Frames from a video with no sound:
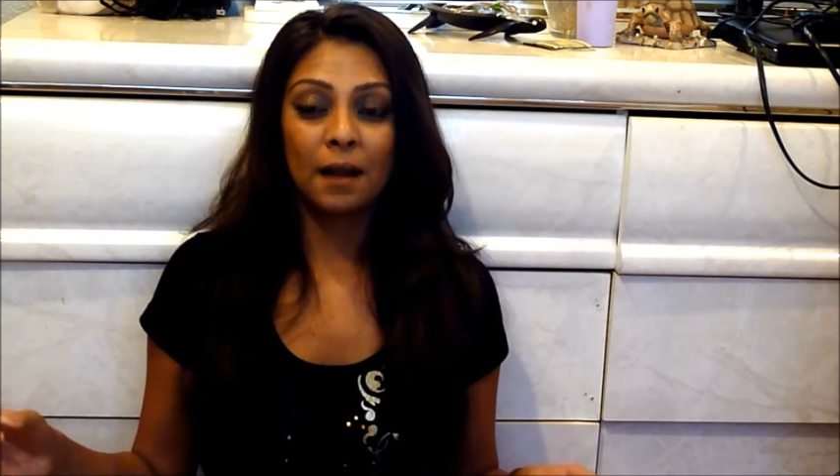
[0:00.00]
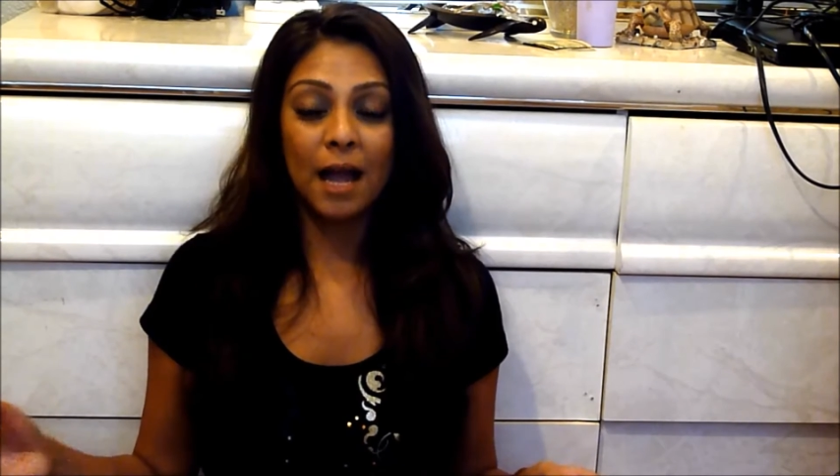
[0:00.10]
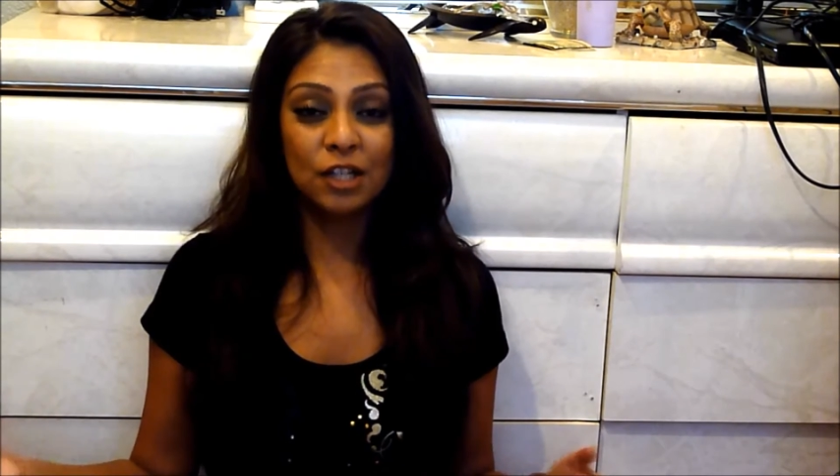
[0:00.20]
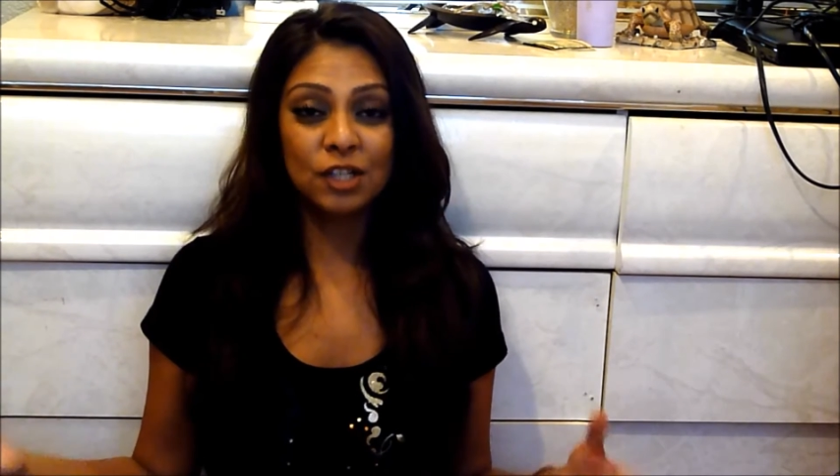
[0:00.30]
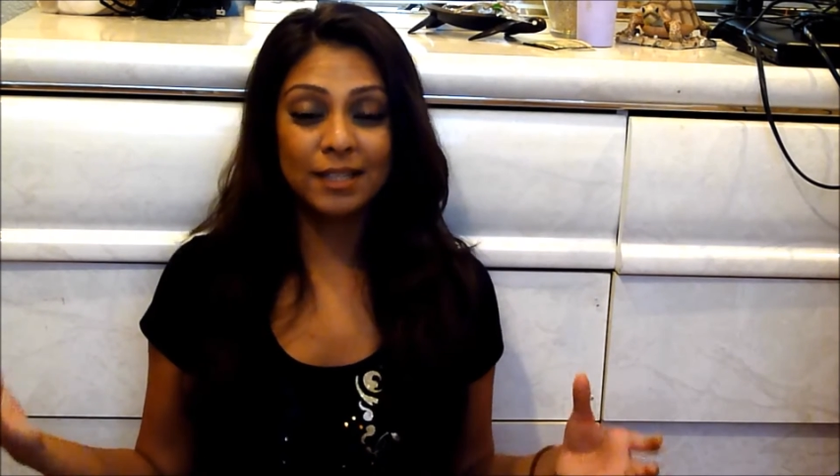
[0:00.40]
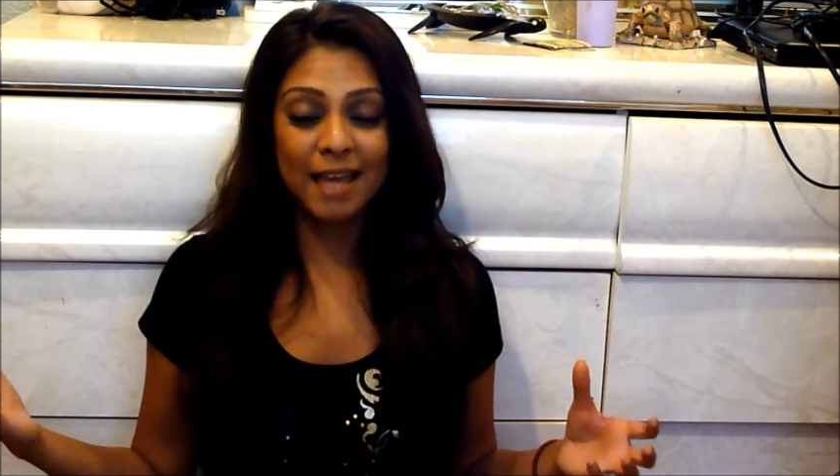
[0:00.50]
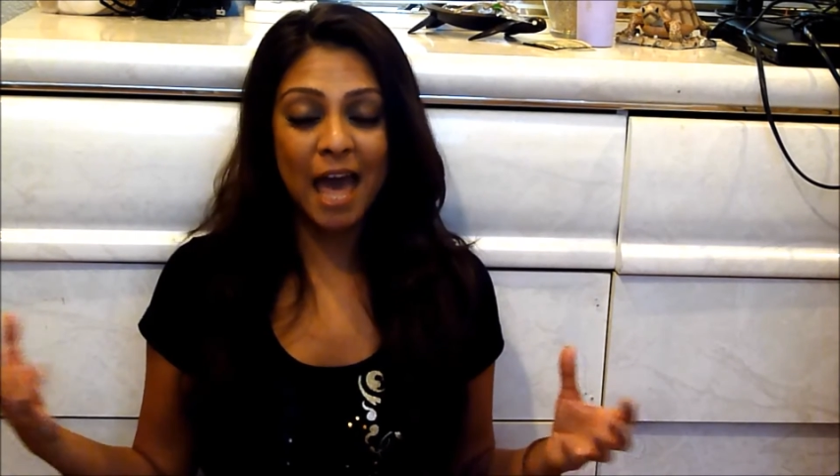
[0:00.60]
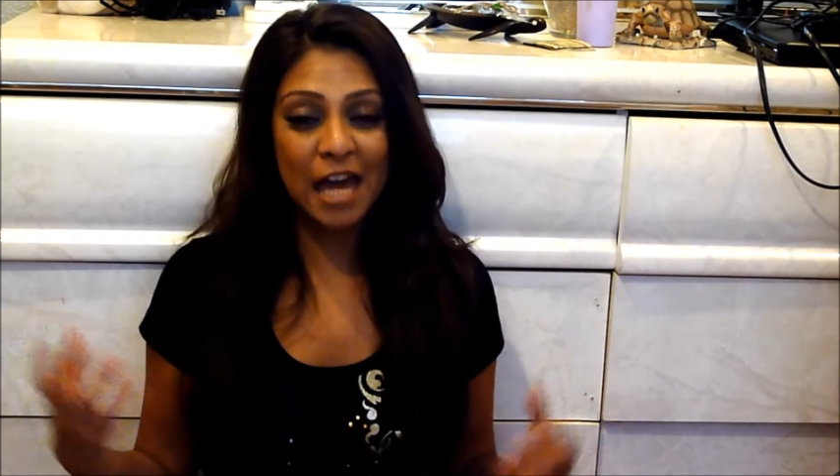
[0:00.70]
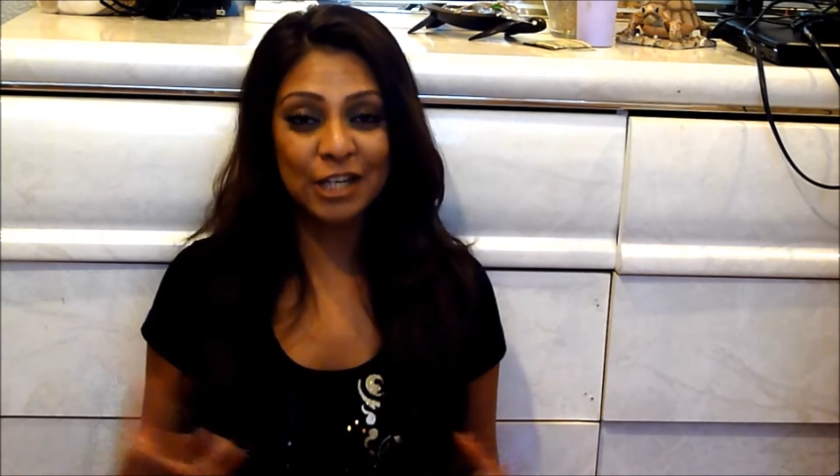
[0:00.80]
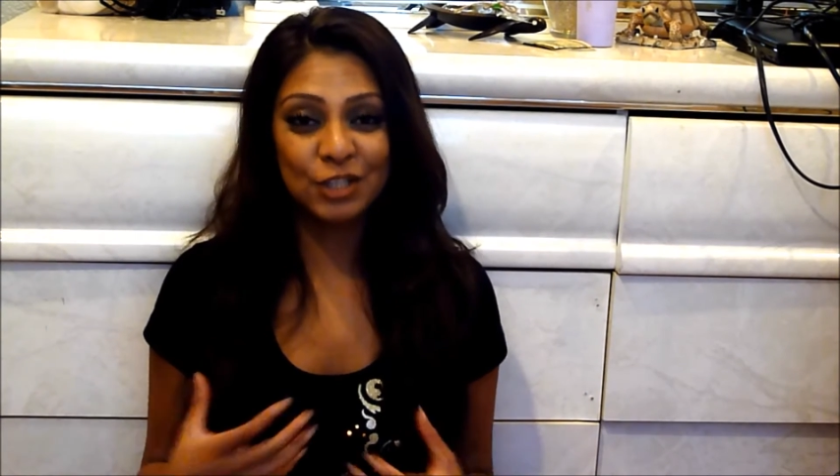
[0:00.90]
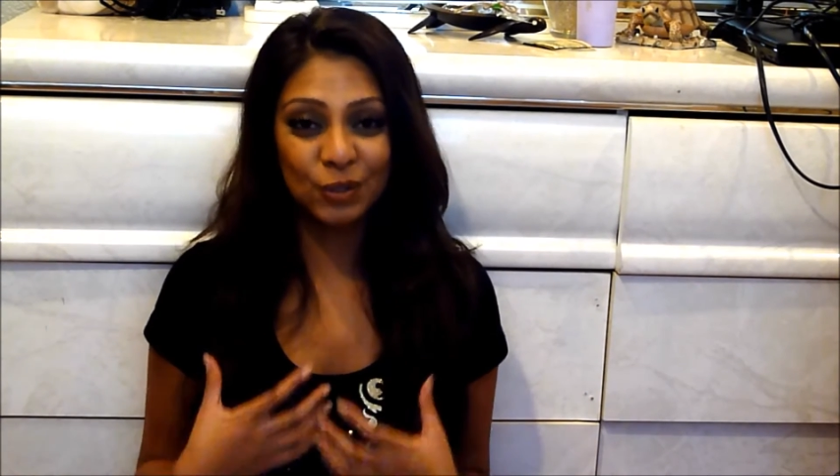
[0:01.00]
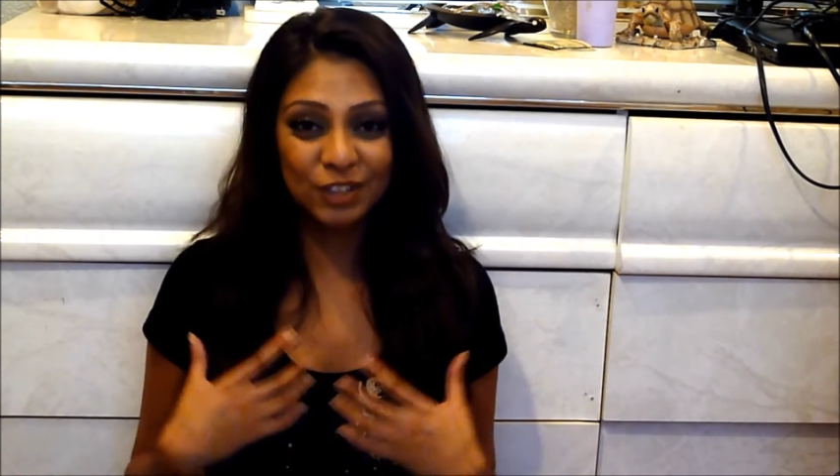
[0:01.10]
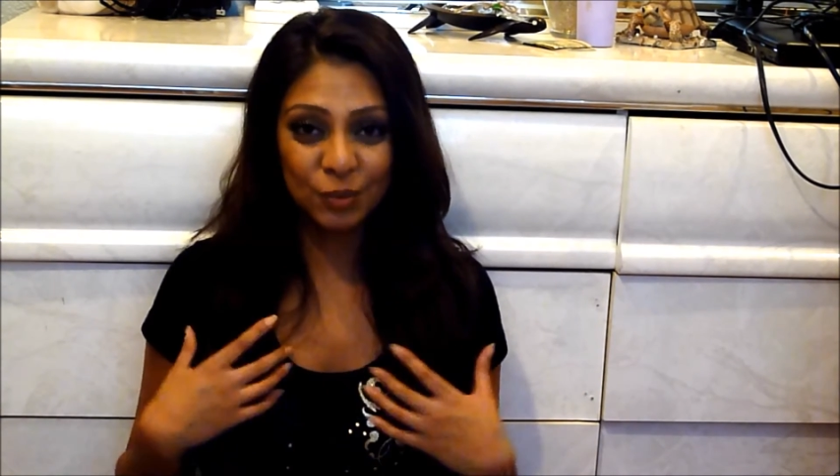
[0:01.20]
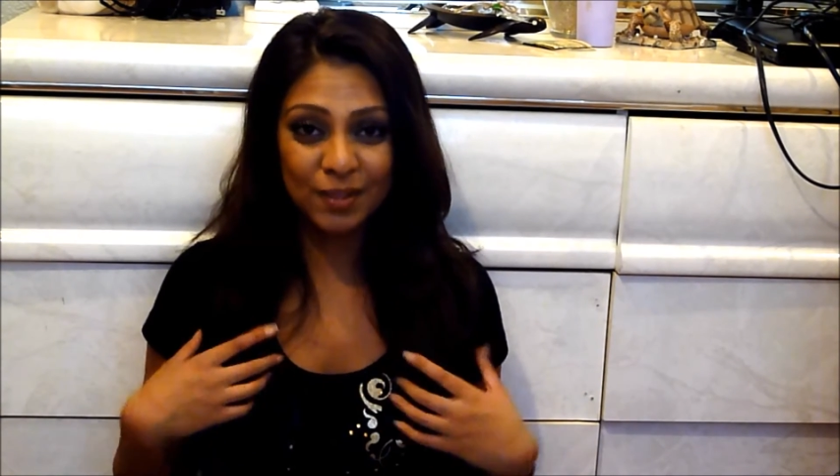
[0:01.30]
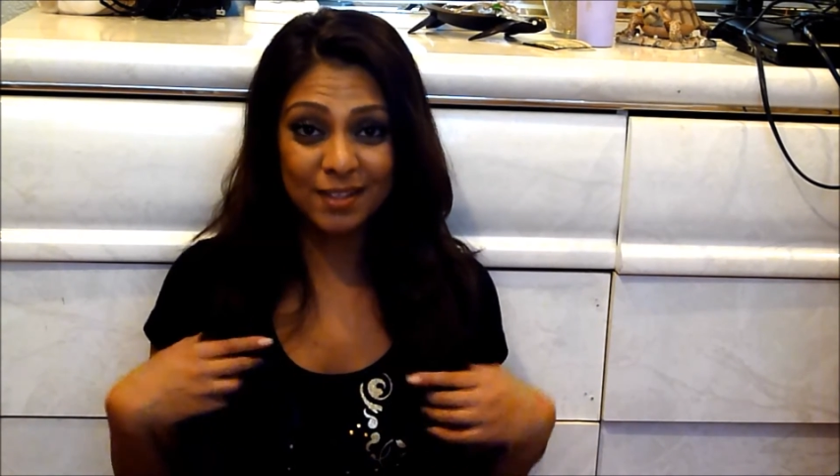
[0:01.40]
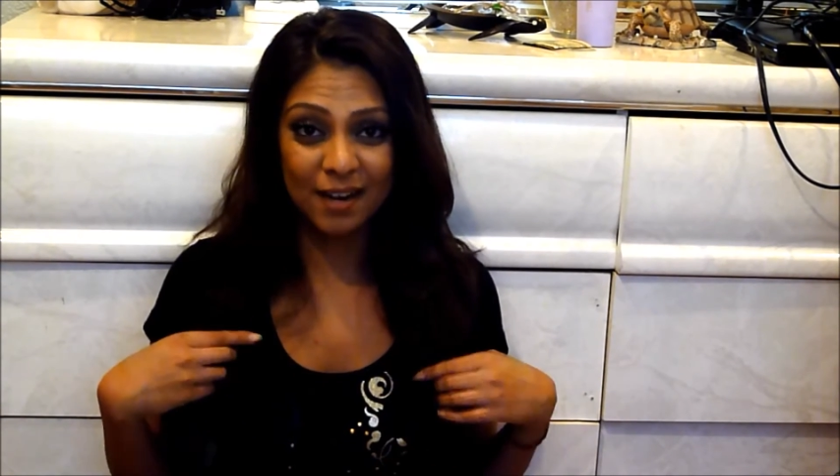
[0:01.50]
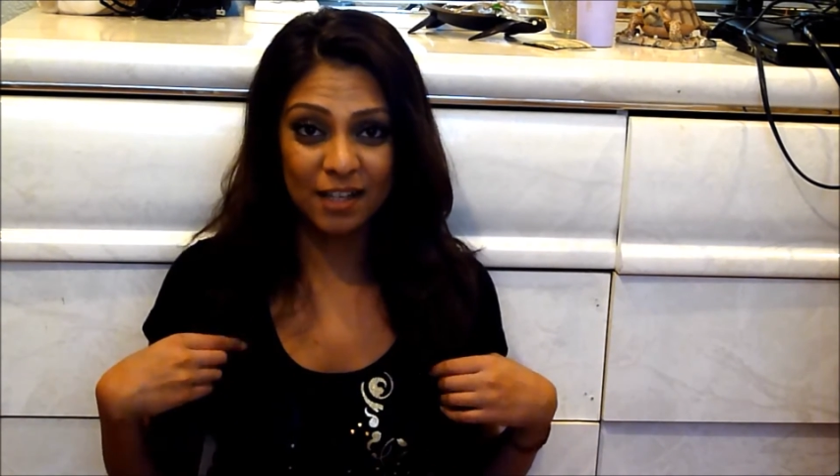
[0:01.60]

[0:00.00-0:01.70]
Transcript: Actually, the Head & Shoulders one that I